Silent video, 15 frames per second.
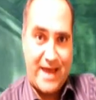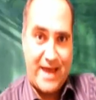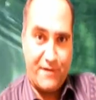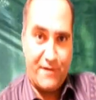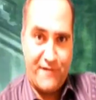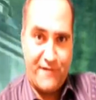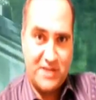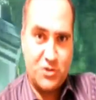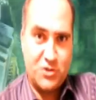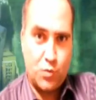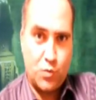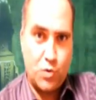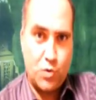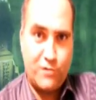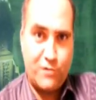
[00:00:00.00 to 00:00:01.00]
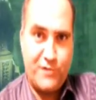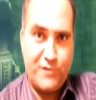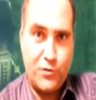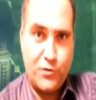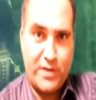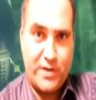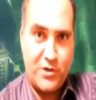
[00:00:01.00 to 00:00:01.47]
affects your
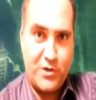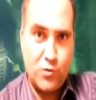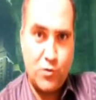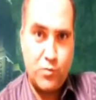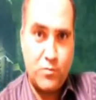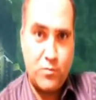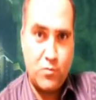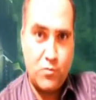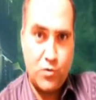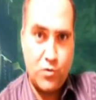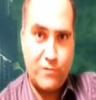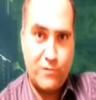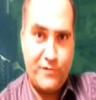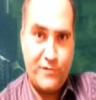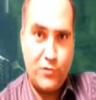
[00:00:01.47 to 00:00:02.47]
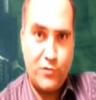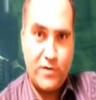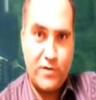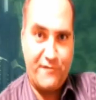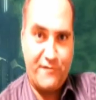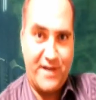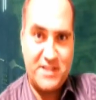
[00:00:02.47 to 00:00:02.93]
worldview, and your worldview
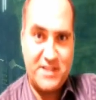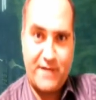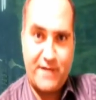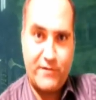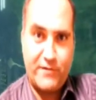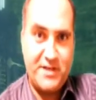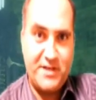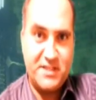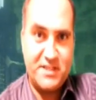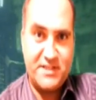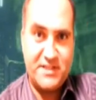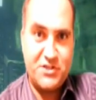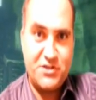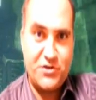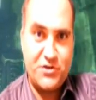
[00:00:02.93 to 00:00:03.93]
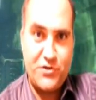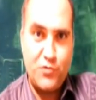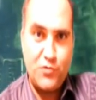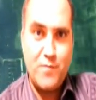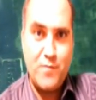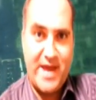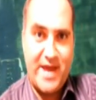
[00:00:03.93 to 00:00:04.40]
affects every decision
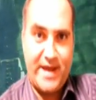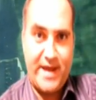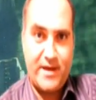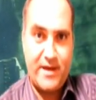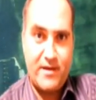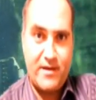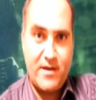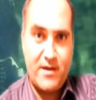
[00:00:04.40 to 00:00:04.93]
you make,